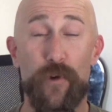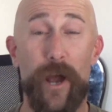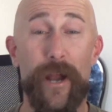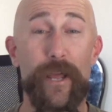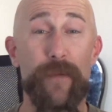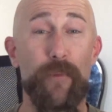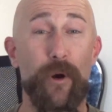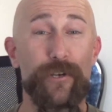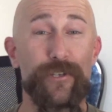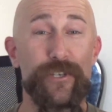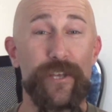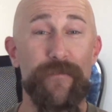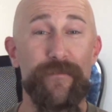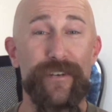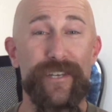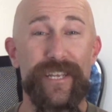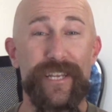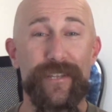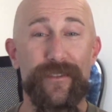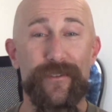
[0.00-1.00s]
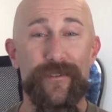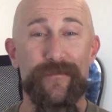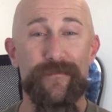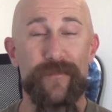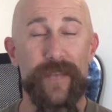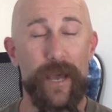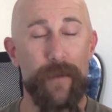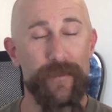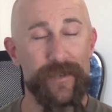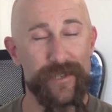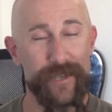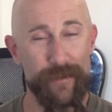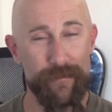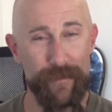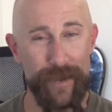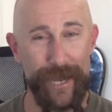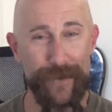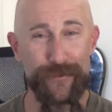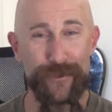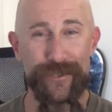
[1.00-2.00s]
March 17th. Happy St.
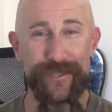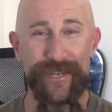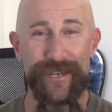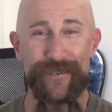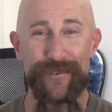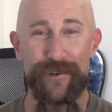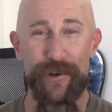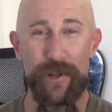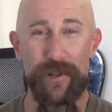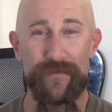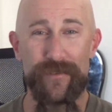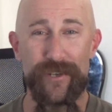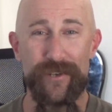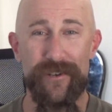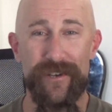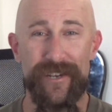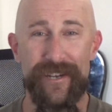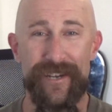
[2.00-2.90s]
Patrick's Day to all of you.